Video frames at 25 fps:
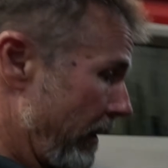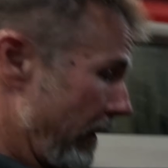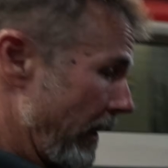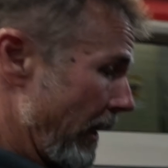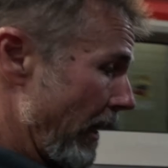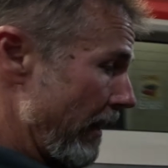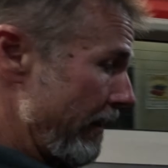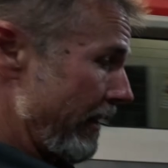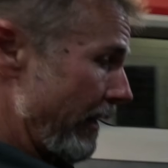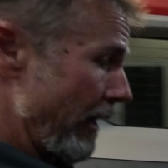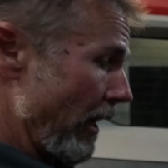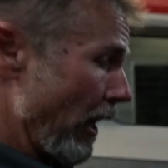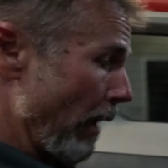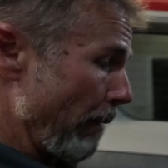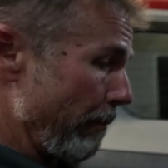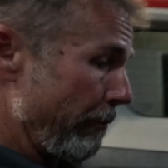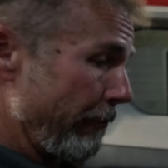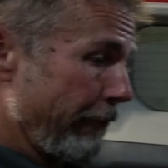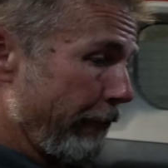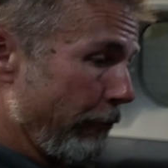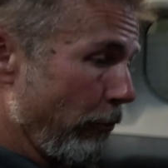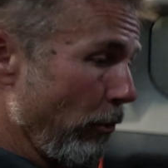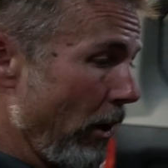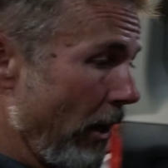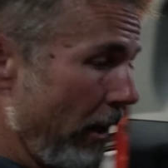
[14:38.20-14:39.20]
And then up
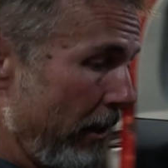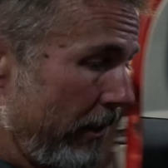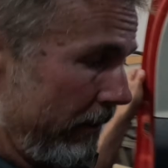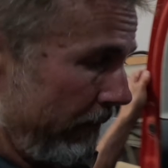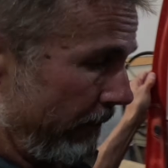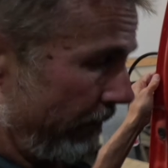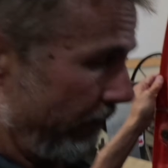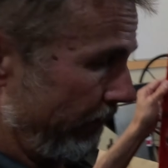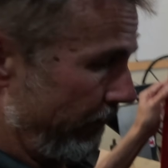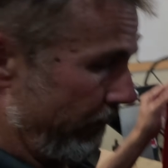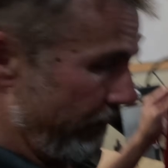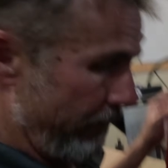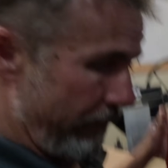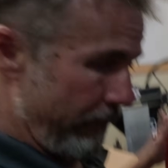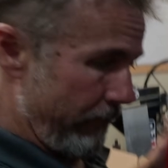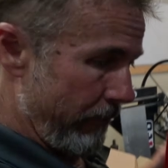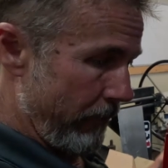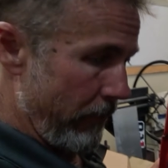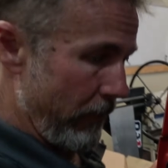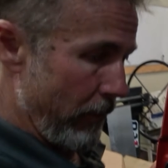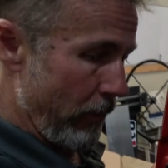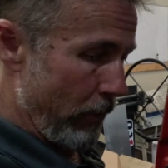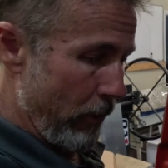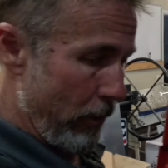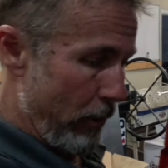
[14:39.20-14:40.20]
front
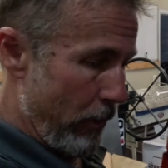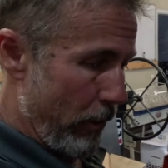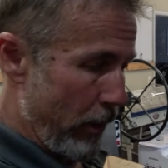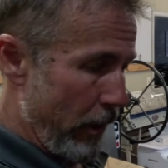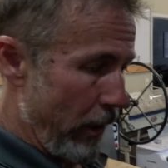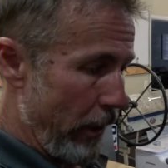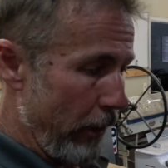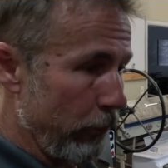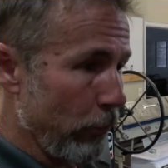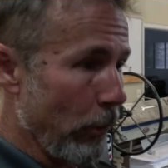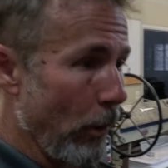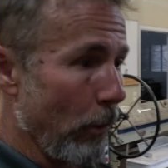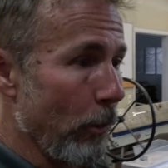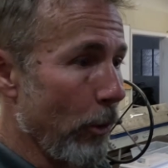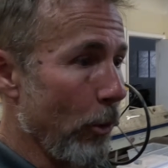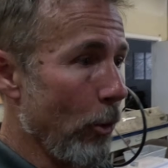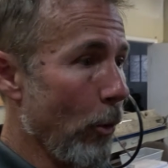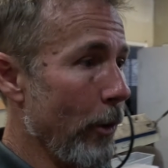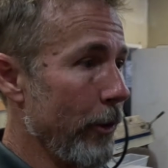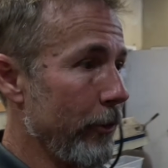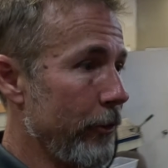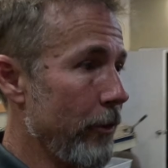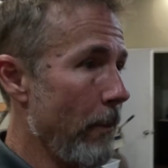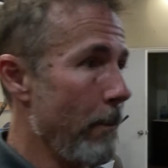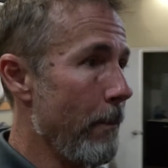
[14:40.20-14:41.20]
is where we're
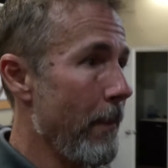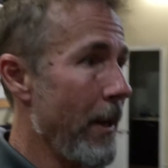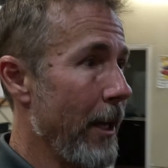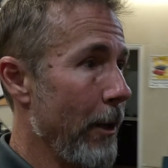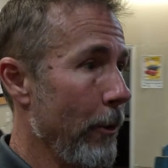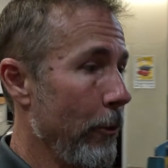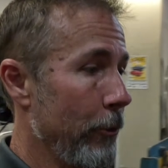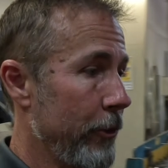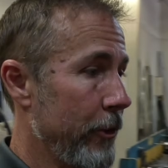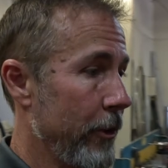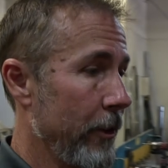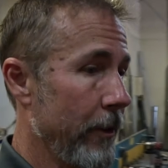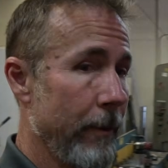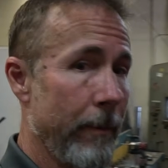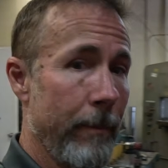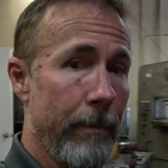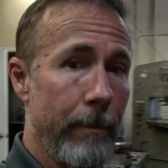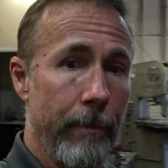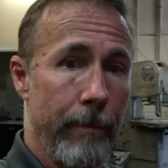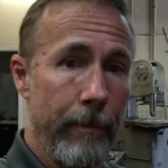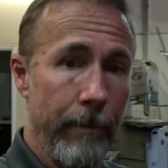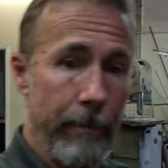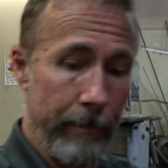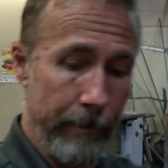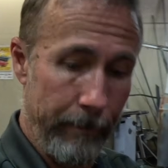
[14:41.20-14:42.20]
going to mount
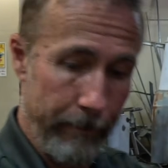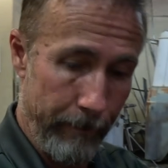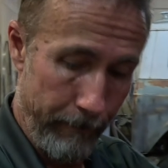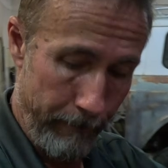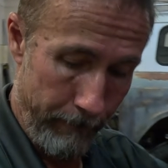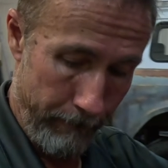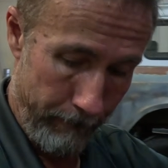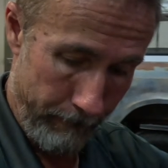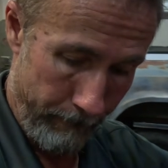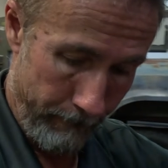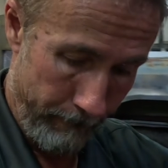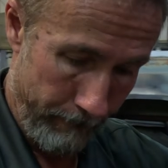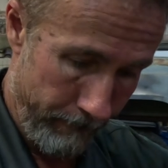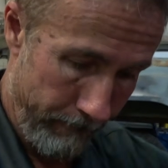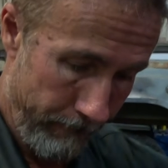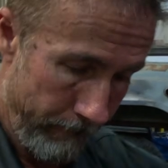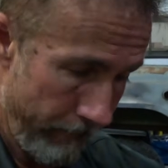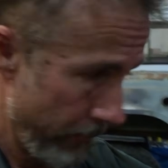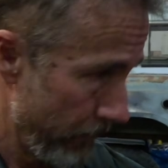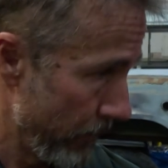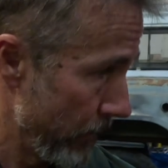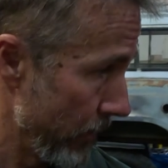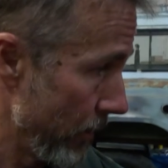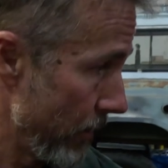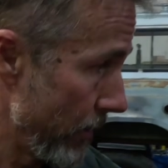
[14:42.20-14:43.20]

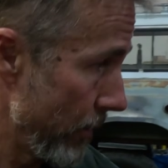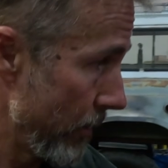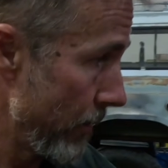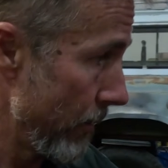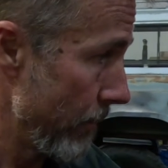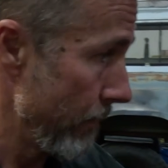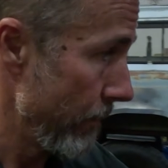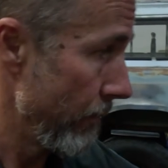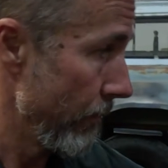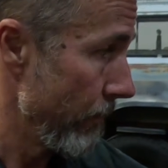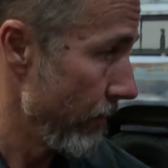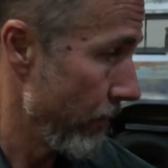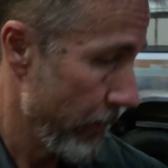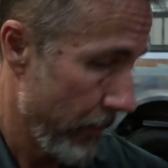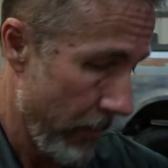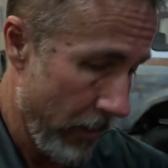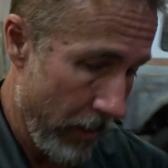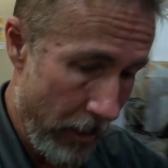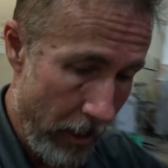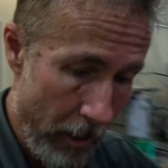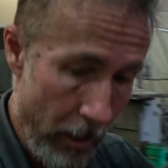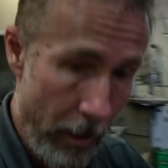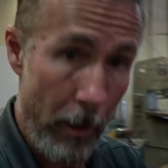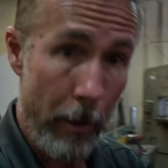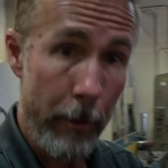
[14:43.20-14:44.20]

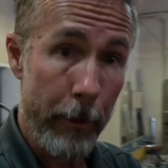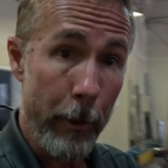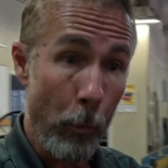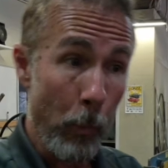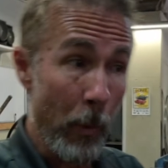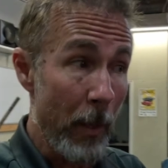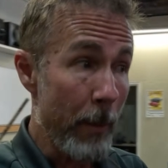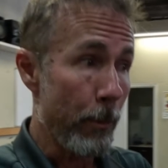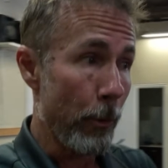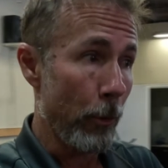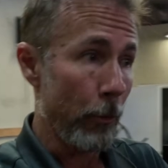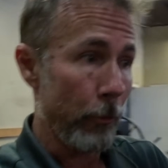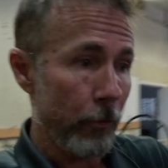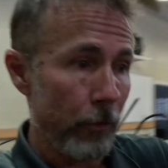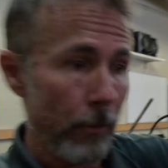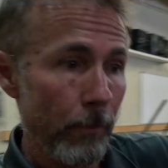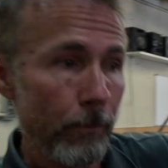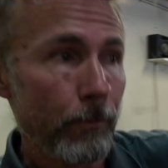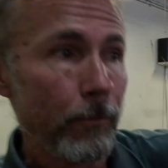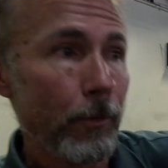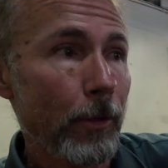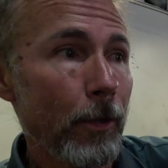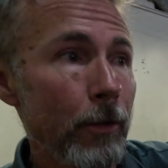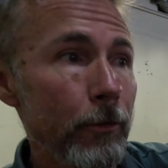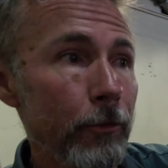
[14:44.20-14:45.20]
the Wii Boost.
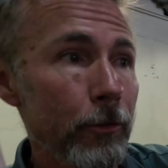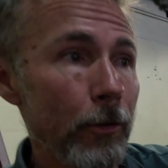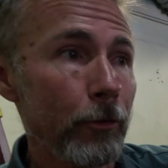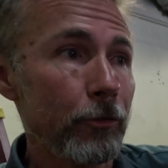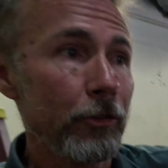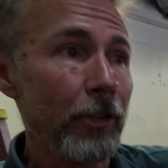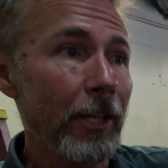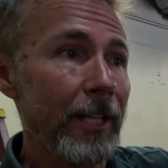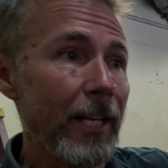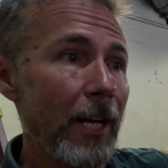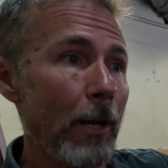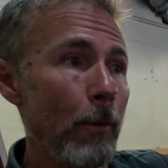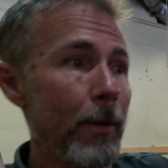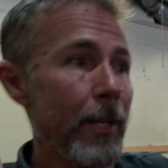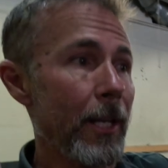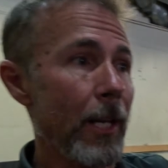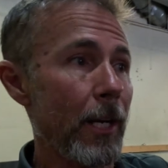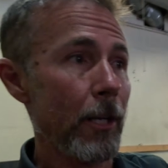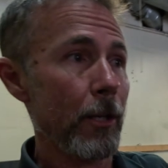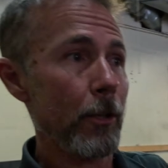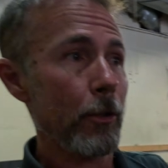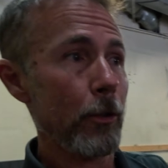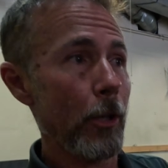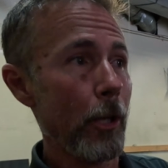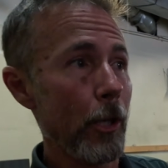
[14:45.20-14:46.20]
So check it out, we got
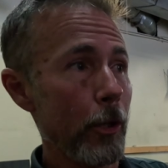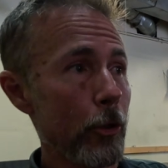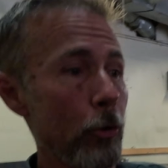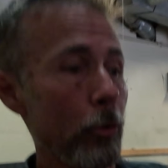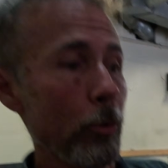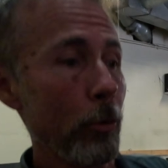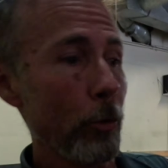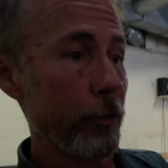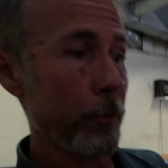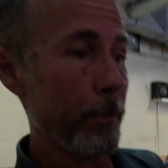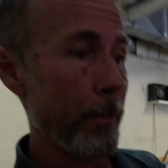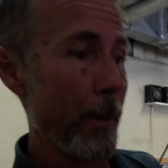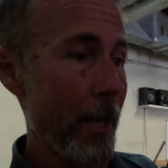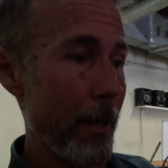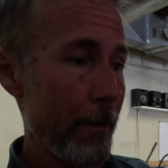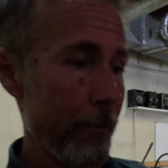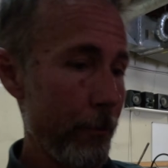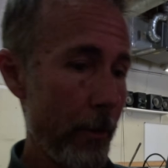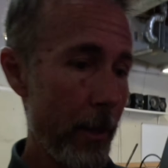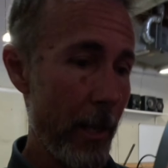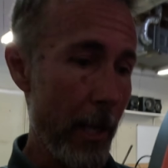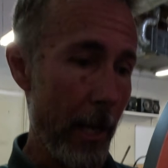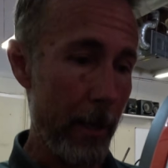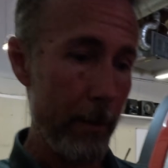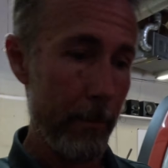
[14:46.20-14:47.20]
a cool spot
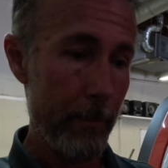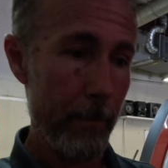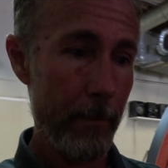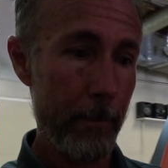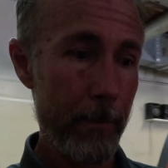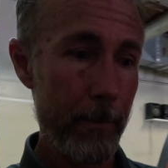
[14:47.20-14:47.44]
for that.